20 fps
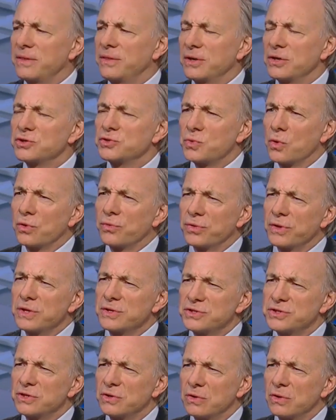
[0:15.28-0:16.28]
I think it's worth
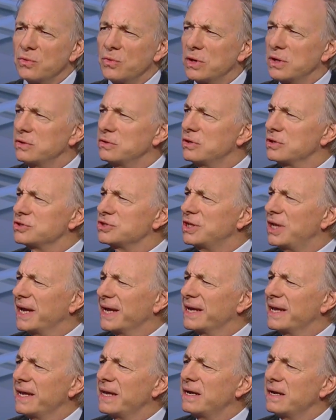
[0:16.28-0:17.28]
considering what it looks
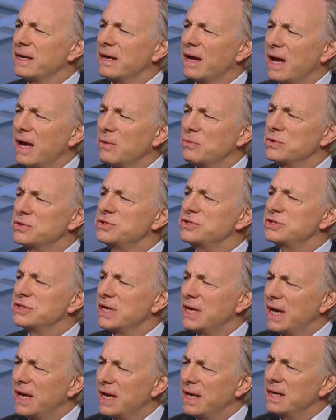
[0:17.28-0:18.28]
like. And I, I would
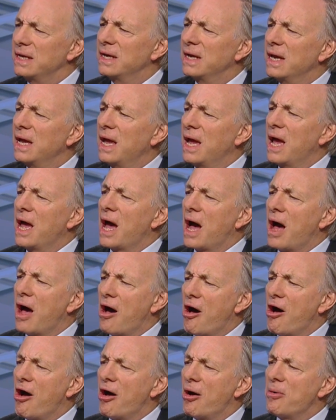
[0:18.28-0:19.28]
say,
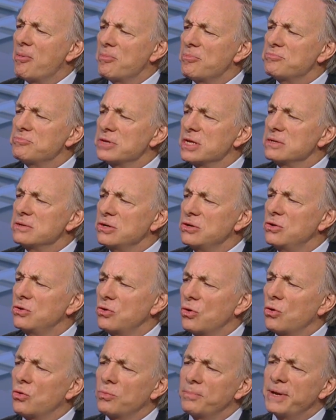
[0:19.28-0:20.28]
um, you
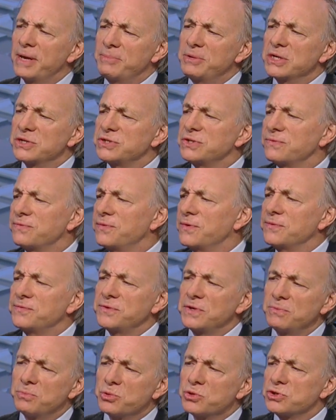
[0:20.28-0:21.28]
know, maybe it's a
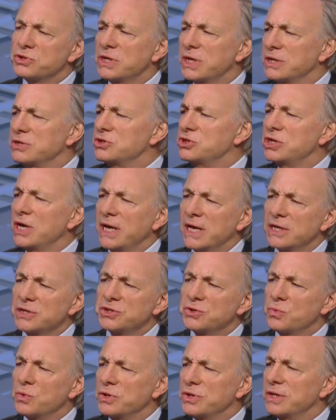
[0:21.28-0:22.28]
50%
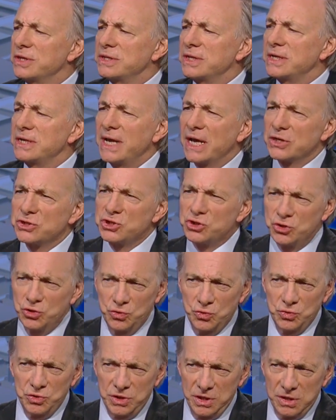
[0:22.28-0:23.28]
chance within the next
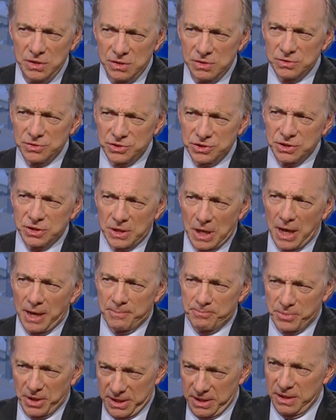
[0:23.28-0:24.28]
two years,
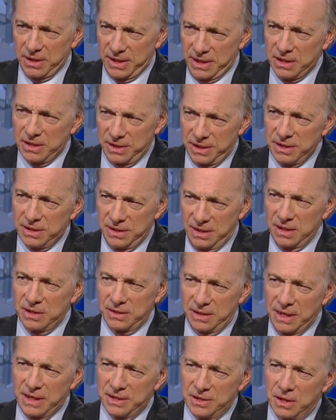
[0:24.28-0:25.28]
um, but it, it,
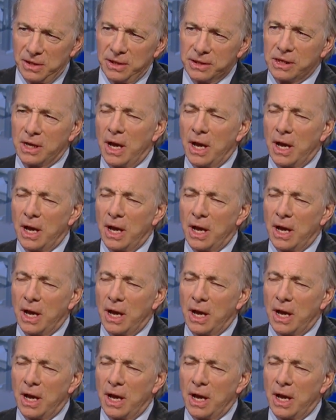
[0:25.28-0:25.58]
it, it'll